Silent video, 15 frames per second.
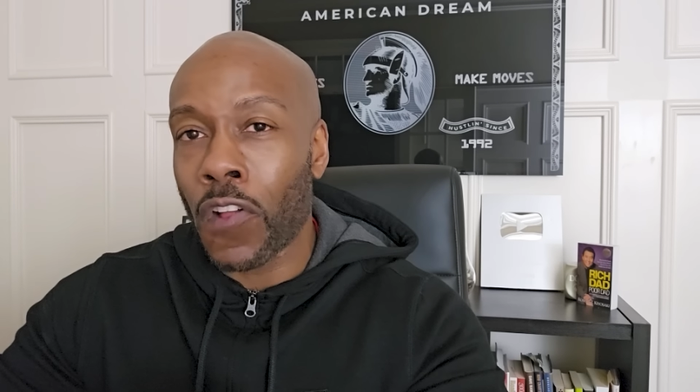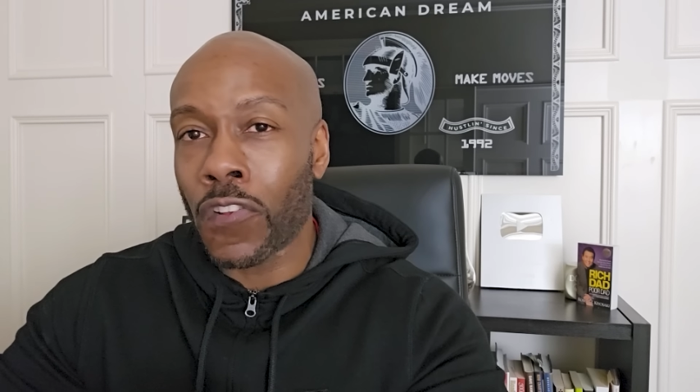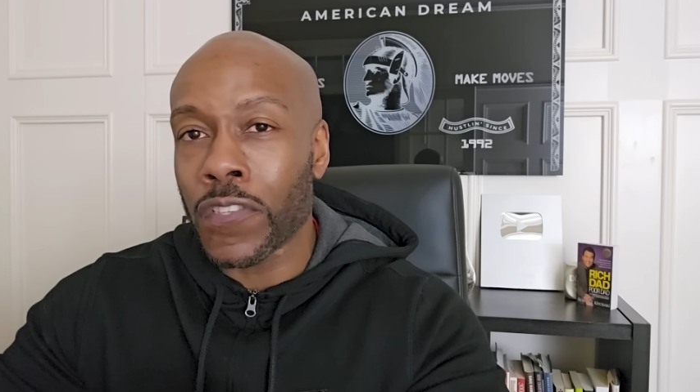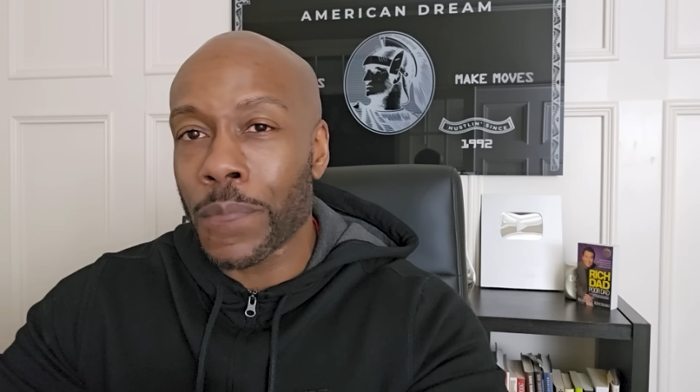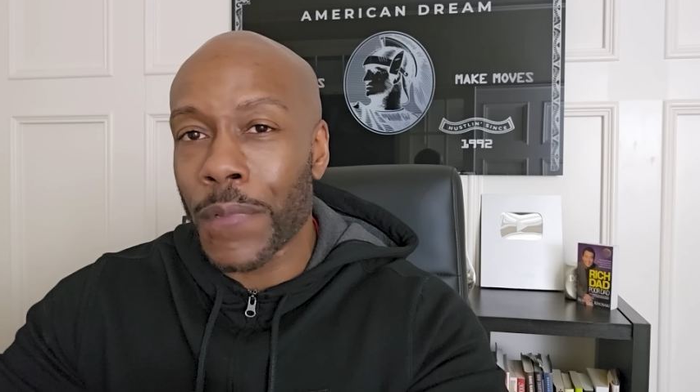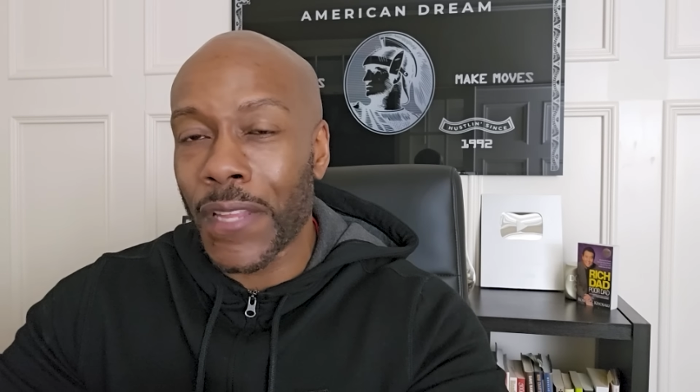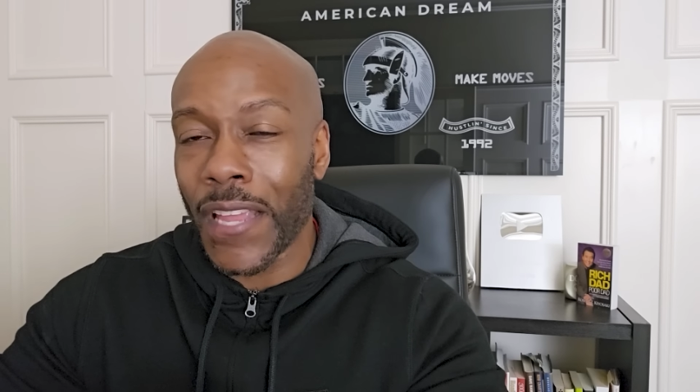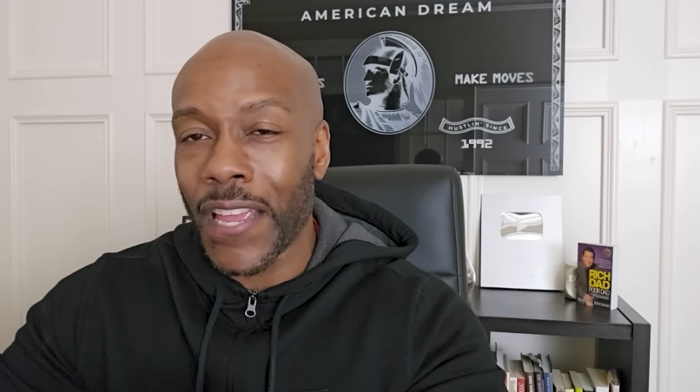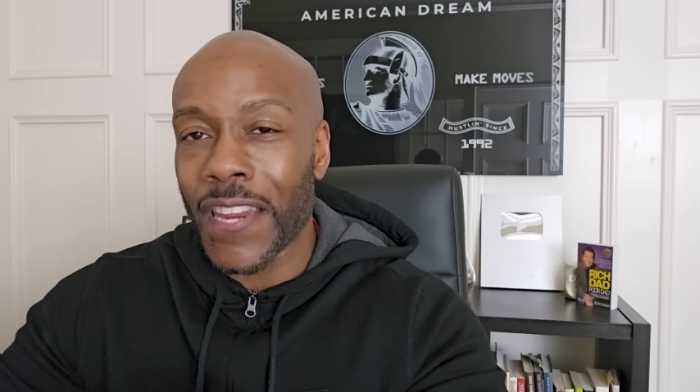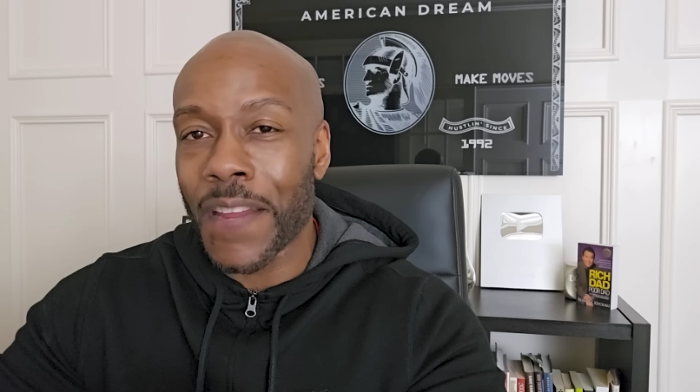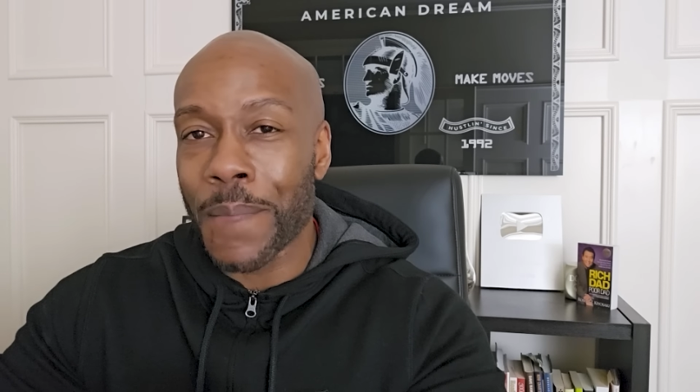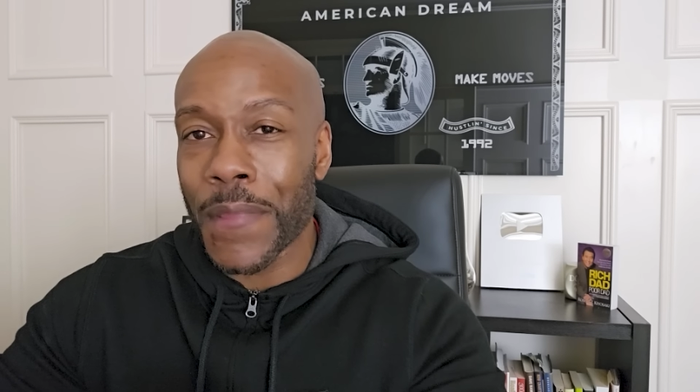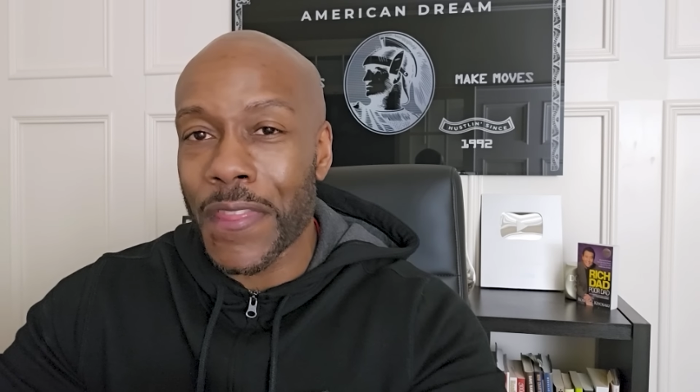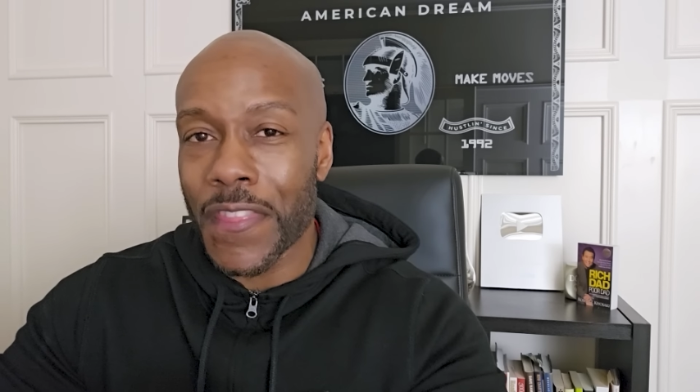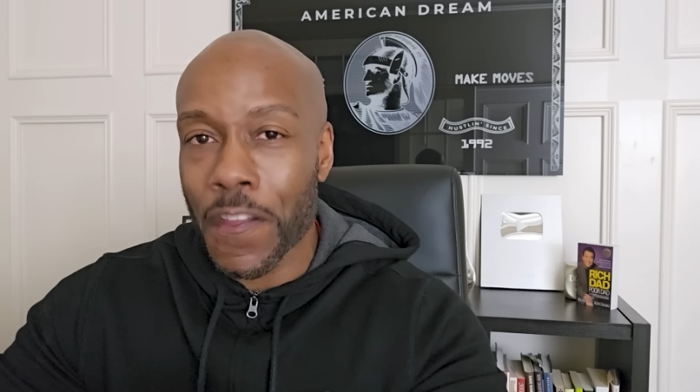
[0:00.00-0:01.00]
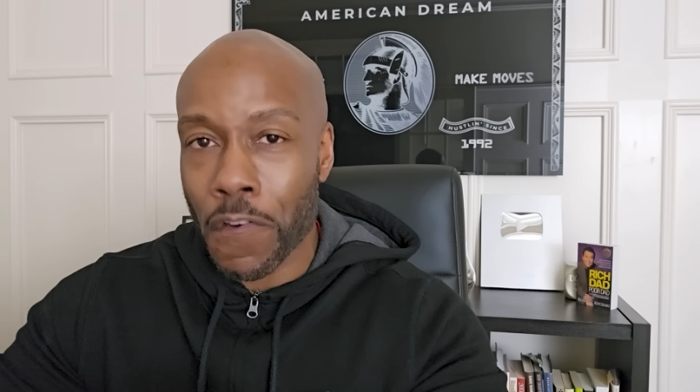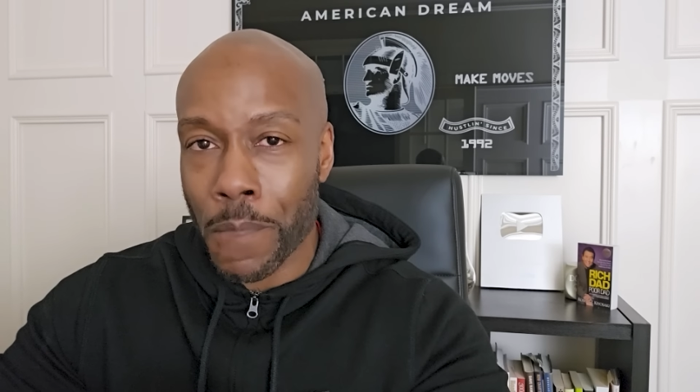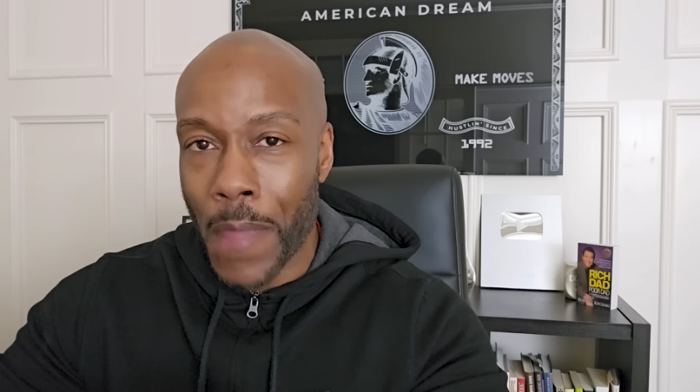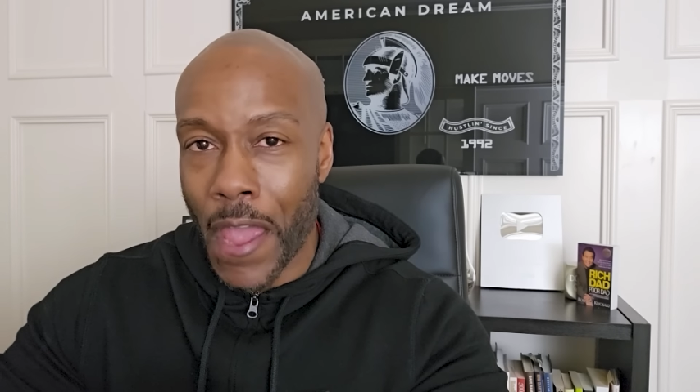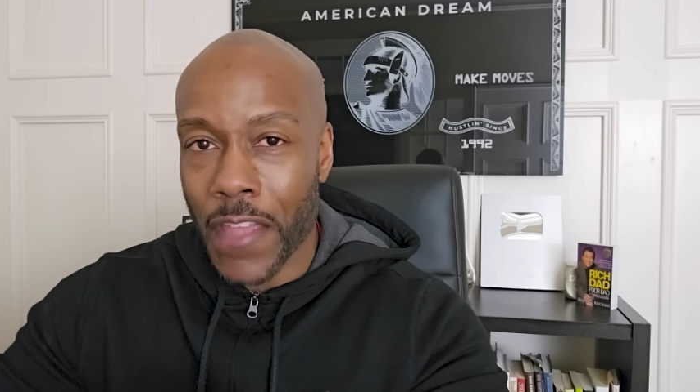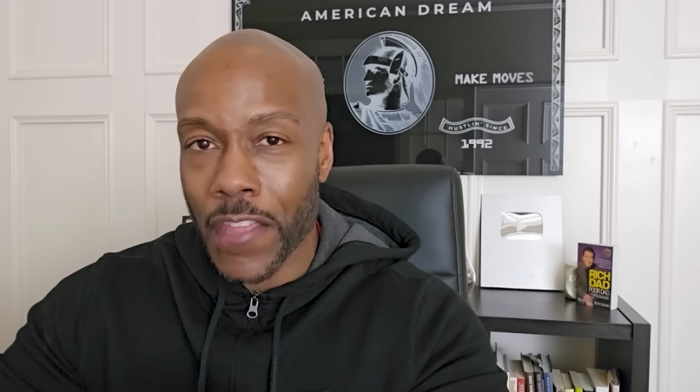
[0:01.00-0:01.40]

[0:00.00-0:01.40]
ultimately end up in their back